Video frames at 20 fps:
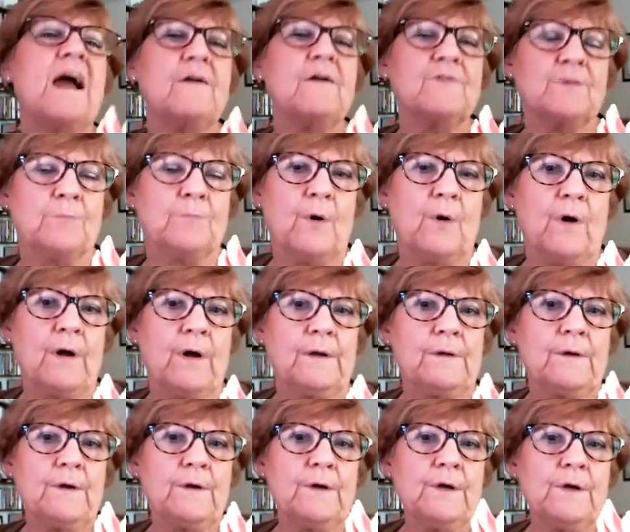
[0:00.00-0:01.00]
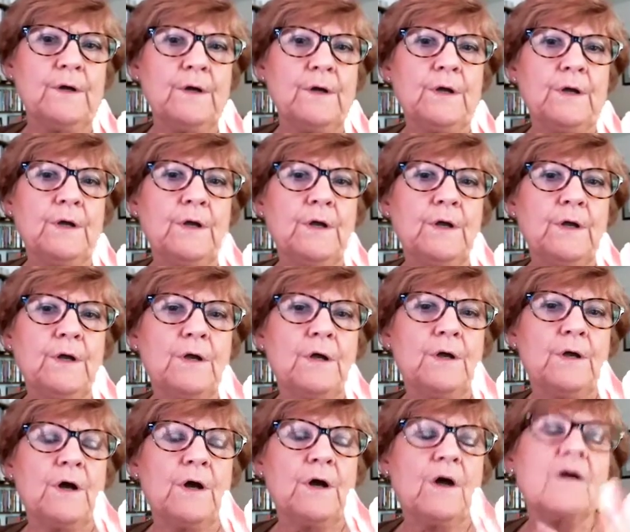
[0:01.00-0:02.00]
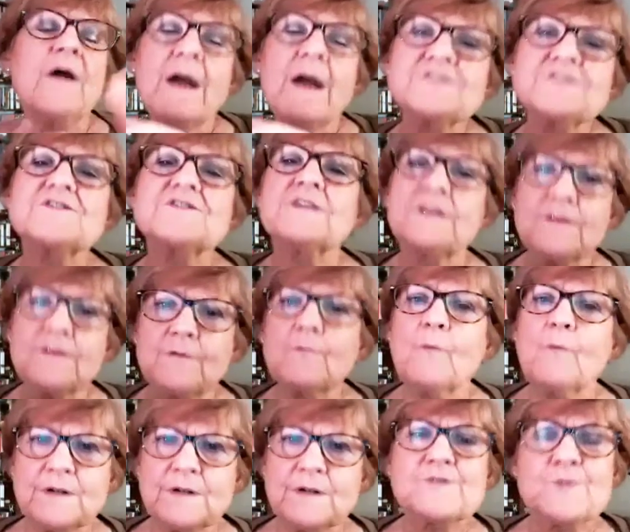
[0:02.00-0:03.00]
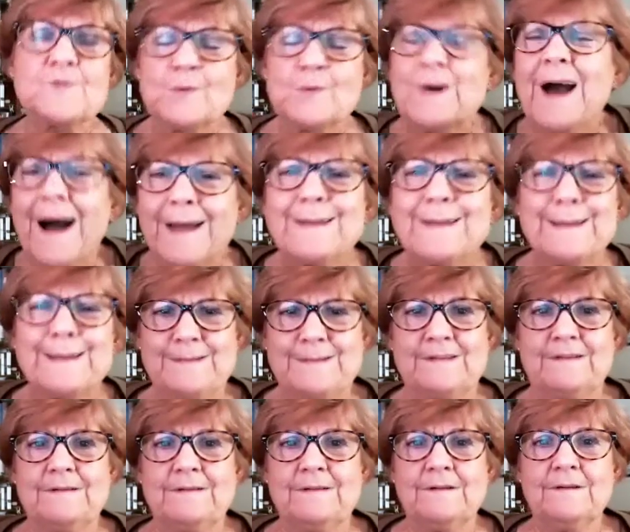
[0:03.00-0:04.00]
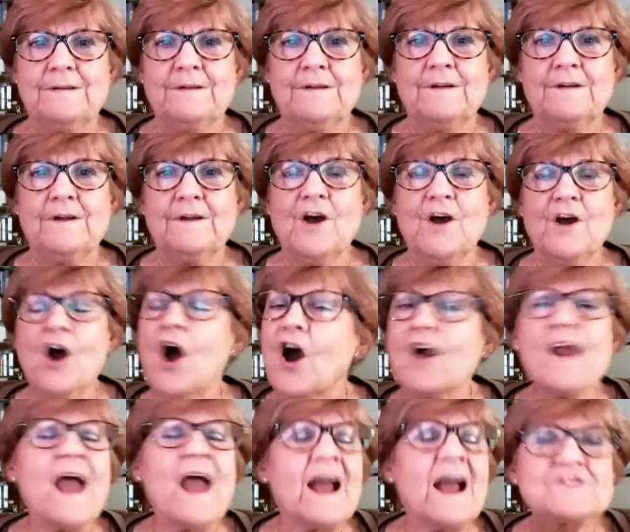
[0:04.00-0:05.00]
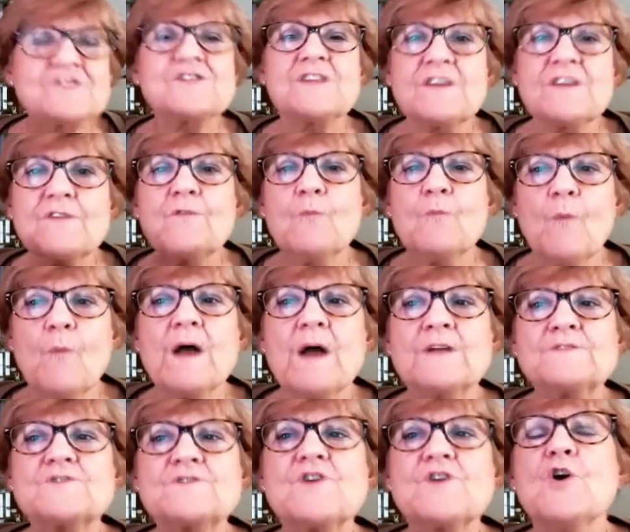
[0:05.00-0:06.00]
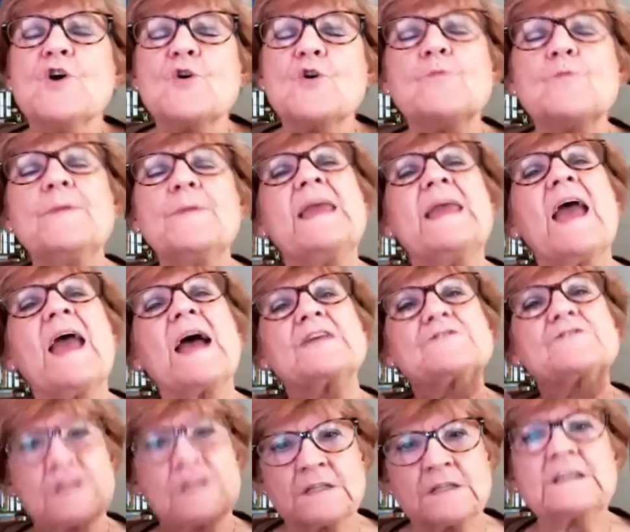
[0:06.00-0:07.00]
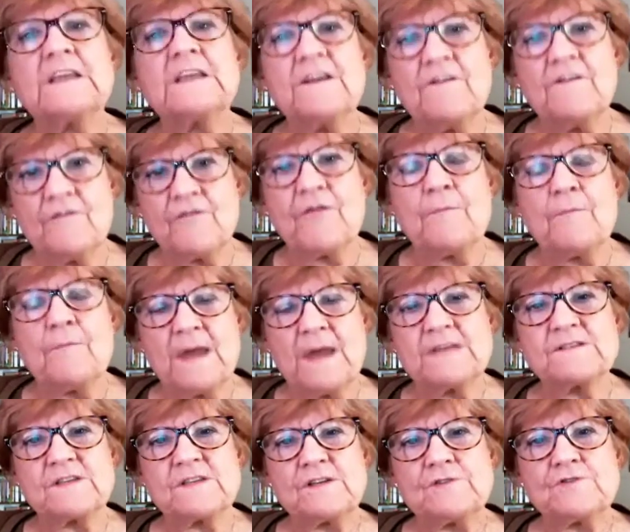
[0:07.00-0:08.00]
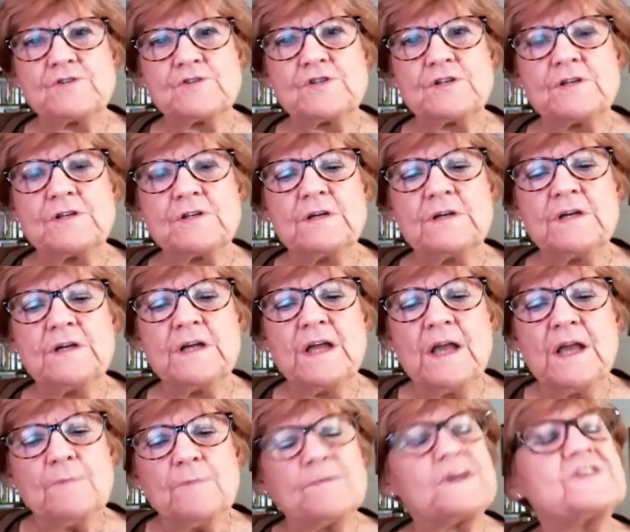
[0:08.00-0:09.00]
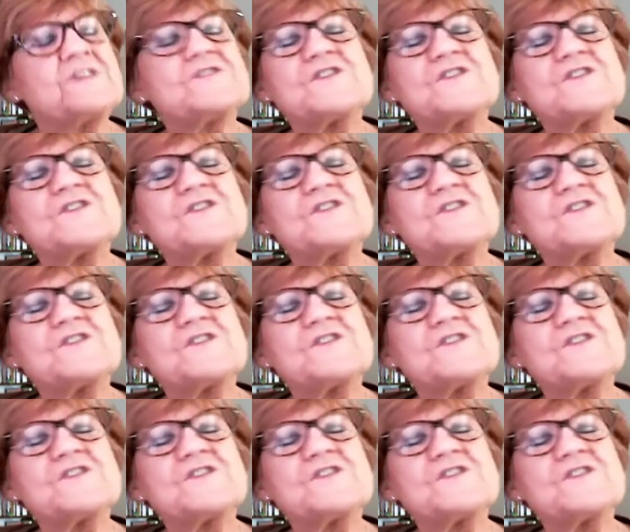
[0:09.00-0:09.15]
upon are actually the ones who got it, are actually the ones who began to live the message. Because you